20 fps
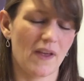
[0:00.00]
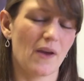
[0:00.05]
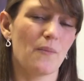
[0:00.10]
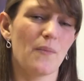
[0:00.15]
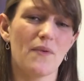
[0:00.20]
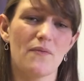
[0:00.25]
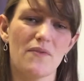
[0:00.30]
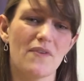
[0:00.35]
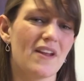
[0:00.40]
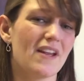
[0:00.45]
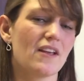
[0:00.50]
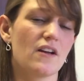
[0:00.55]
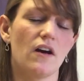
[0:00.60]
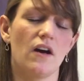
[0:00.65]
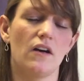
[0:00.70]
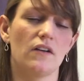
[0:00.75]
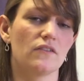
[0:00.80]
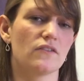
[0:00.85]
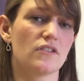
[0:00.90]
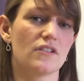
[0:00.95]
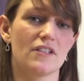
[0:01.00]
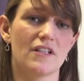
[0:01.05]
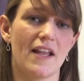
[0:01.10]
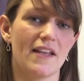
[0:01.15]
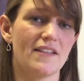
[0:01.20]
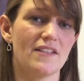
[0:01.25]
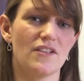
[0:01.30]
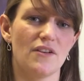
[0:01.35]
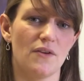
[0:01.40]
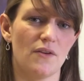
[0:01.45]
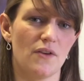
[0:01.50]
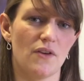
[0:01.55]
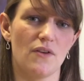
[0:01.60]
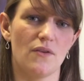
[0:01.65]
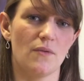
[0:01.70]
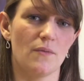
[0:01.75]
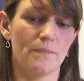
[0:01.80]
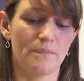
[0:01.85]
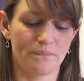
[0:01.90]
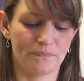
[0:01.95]
and we really can't just lend to
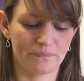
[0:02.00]
you.